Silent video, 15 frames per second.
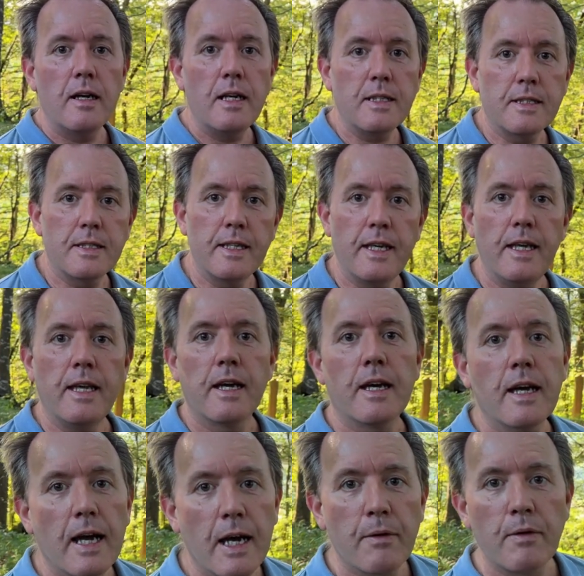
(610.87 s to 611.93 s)
let's see
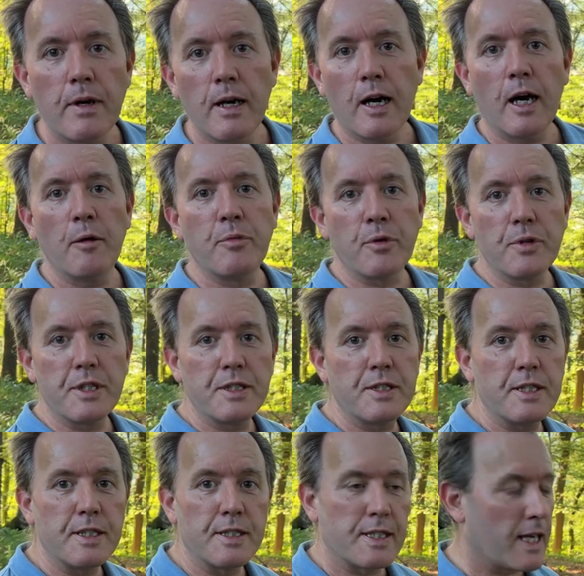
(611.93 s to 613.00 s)
how reliable
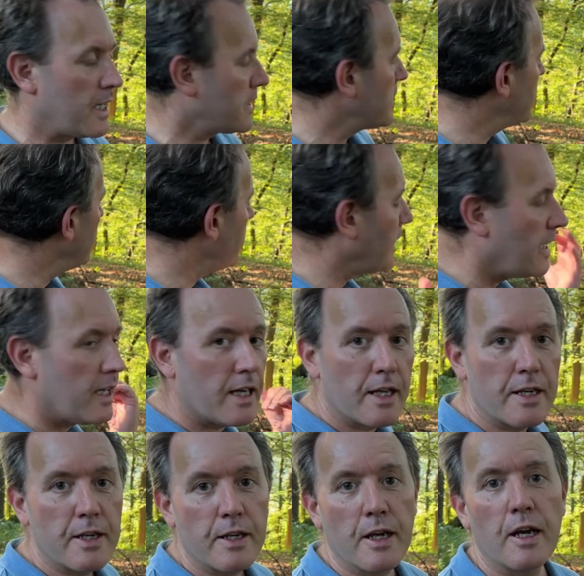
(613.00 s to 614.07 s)
this is actually,
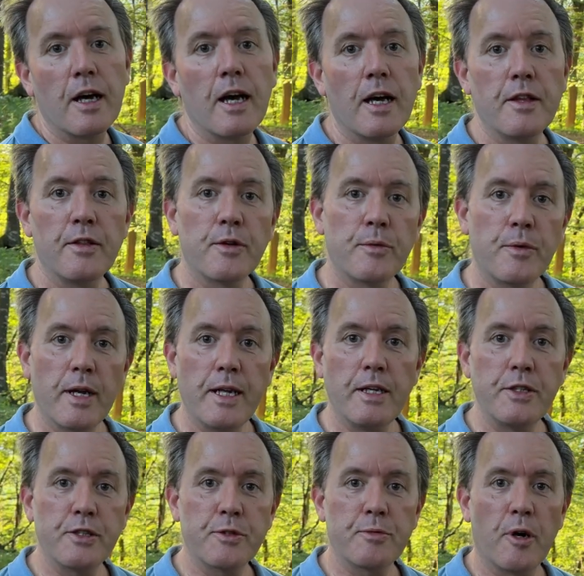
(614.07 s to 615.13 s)
and the
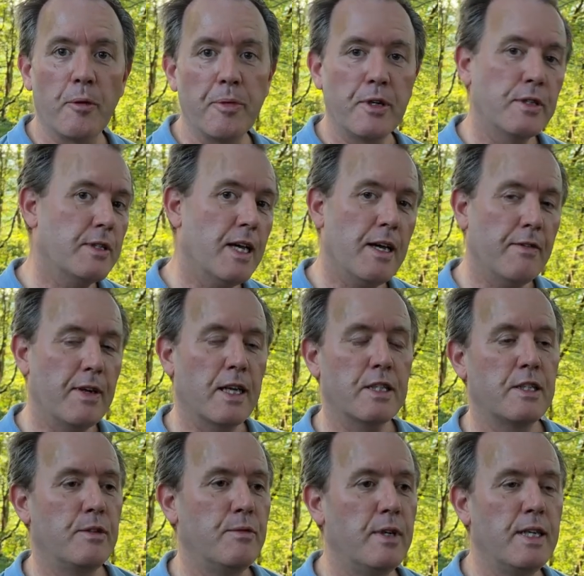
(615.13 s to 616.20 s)
range as well, because I haven't
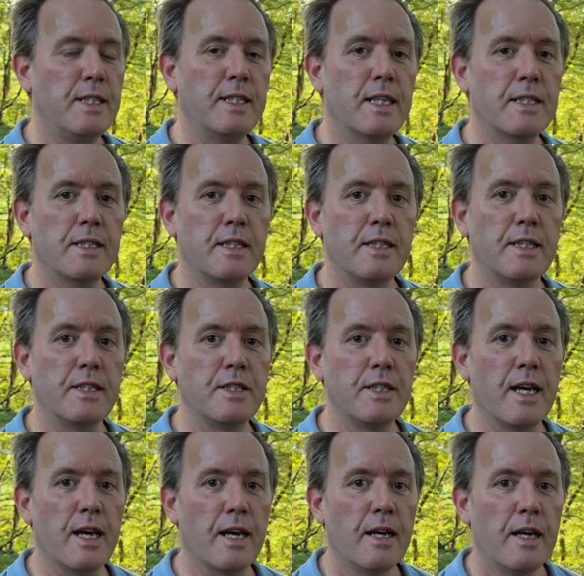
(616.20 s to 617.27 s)
actually really tested
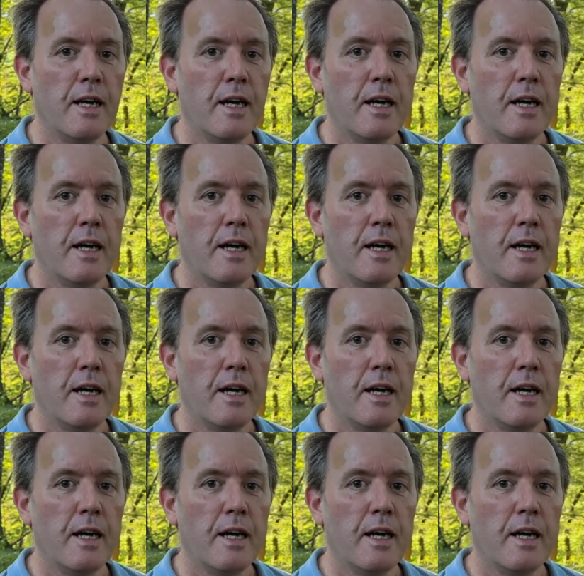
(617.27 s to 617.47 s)
this yet.